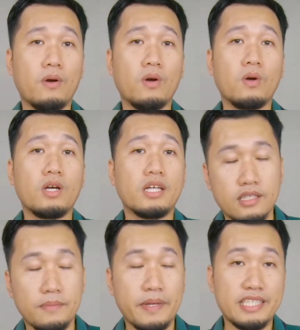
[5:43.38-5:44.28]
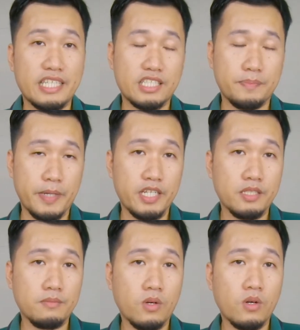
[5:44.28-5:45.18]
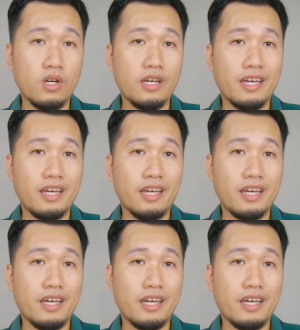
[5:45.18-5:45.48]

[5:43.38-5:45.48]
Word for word: mo, depende sa experience mo.